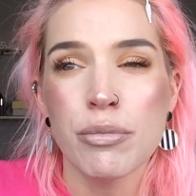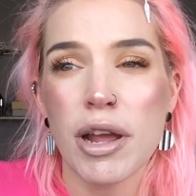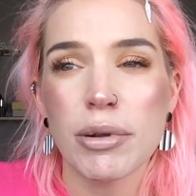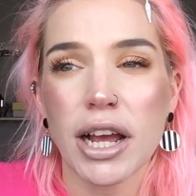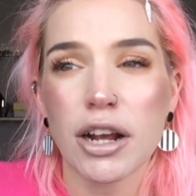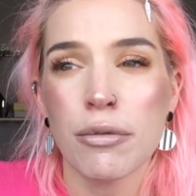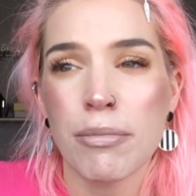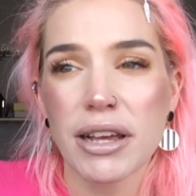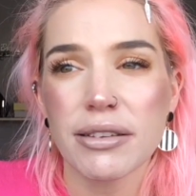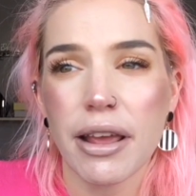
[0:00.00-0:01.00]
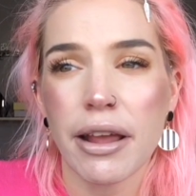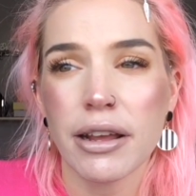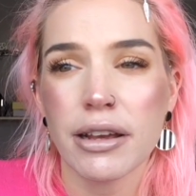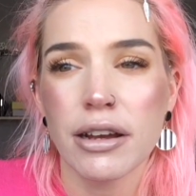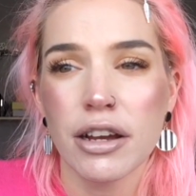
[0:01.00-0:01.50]
maybe like a
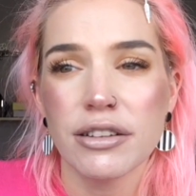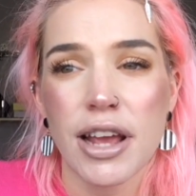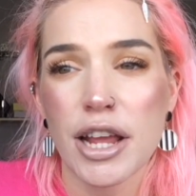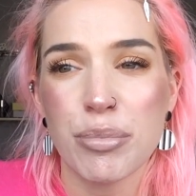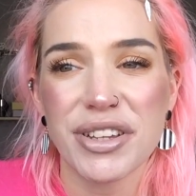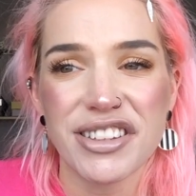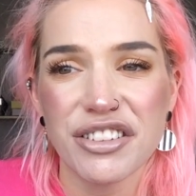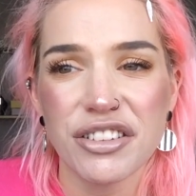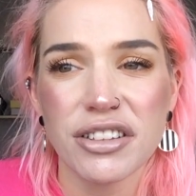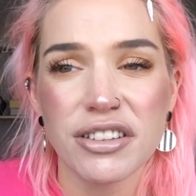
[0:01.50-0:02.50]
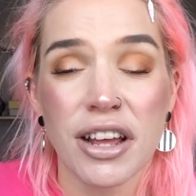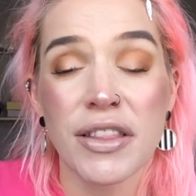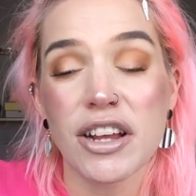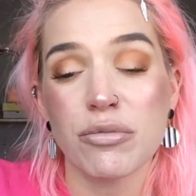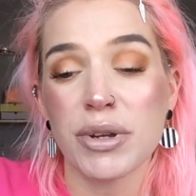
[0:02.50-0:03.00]
masking tape assistant,
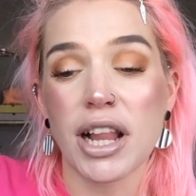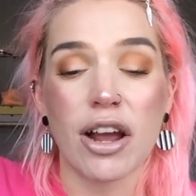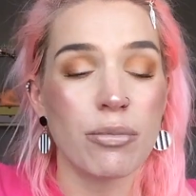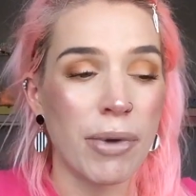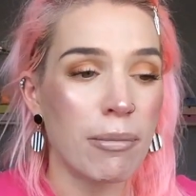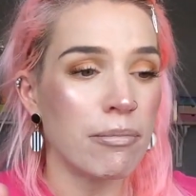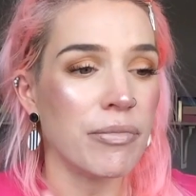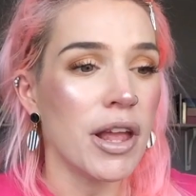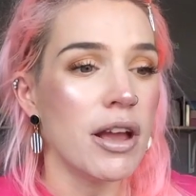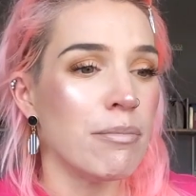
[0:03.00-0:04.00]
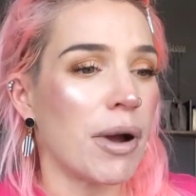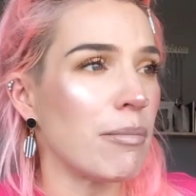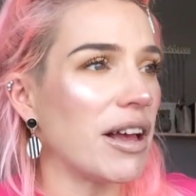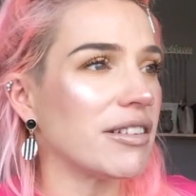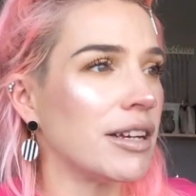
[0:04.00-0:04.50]
and they could be like my
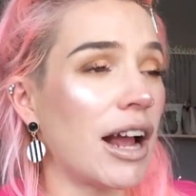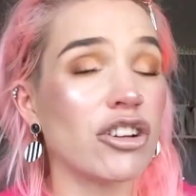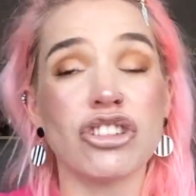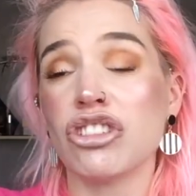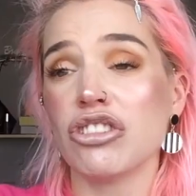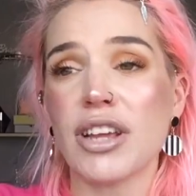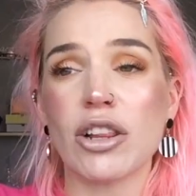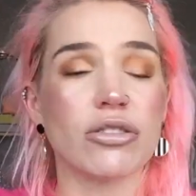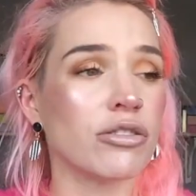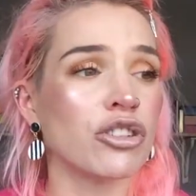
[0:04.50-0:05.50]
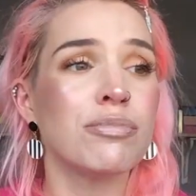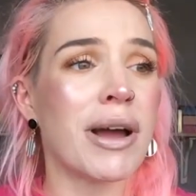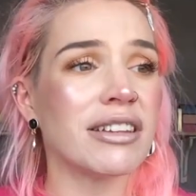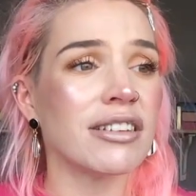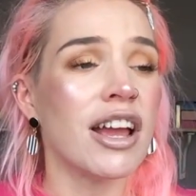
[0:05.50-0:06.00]
masking. I could just say, look, just
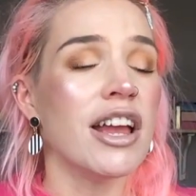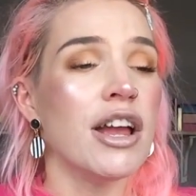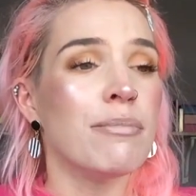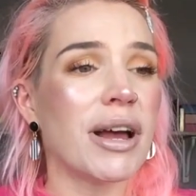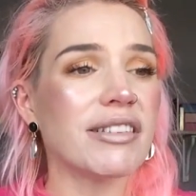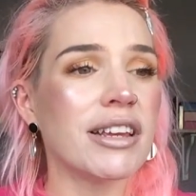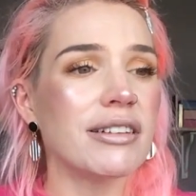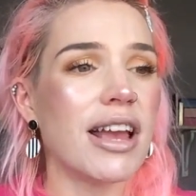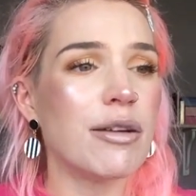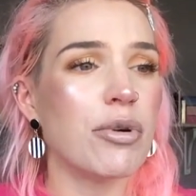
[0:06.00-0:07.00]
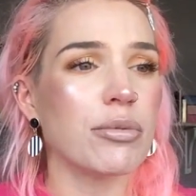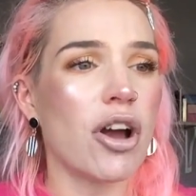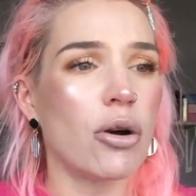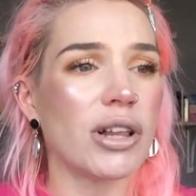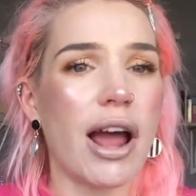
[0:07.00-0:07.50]
masking tape up
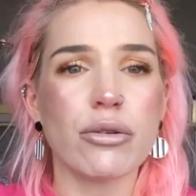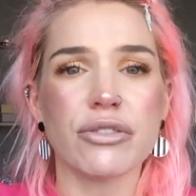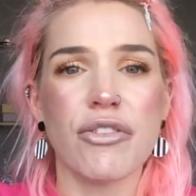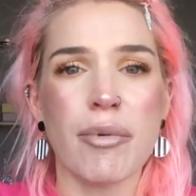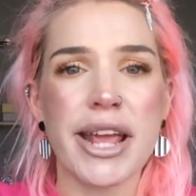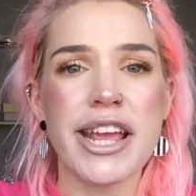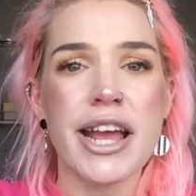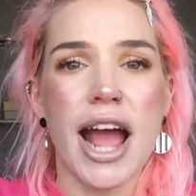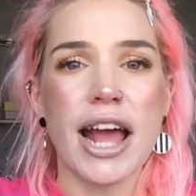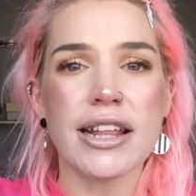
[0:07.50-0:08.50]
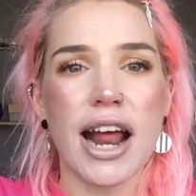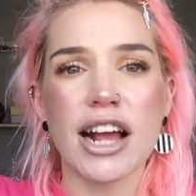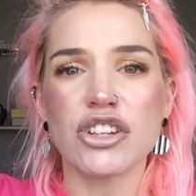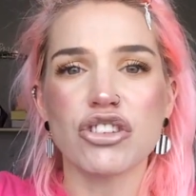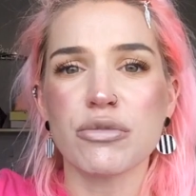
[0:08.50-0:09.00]
the whole house for me, and then
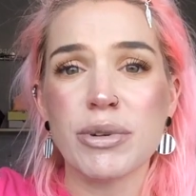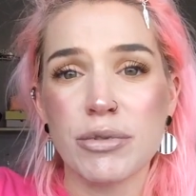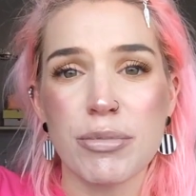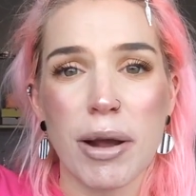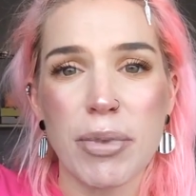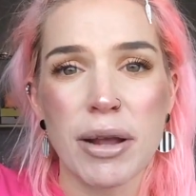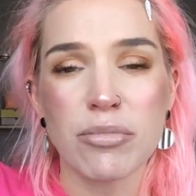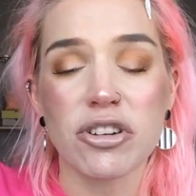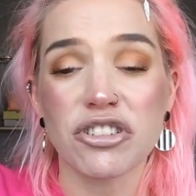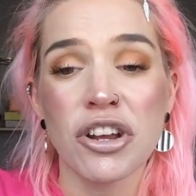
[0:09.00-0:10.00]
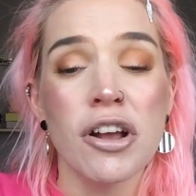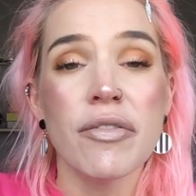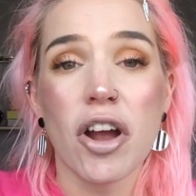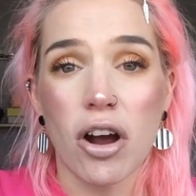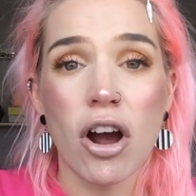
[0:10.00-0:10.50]
I just come in with my paintbrush.
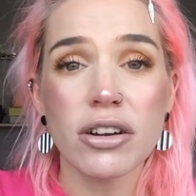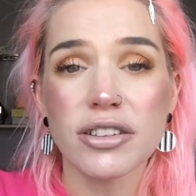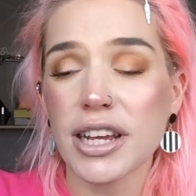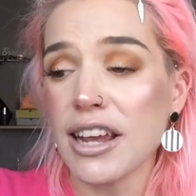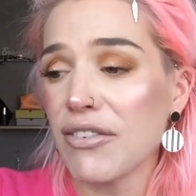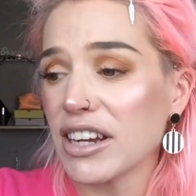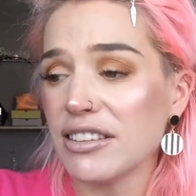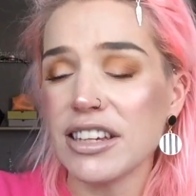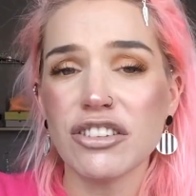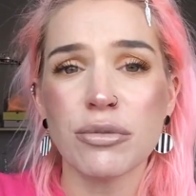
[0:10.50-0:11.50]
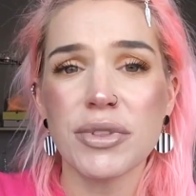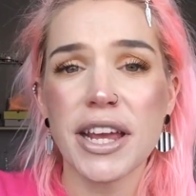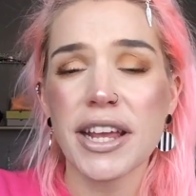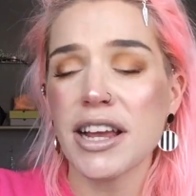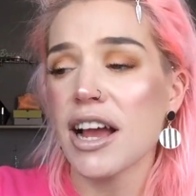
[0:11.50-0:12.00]
Honestly, if I see
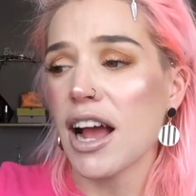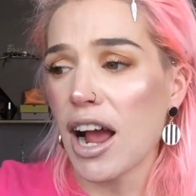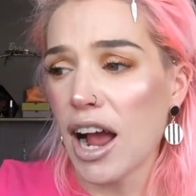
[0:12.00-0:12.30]
something,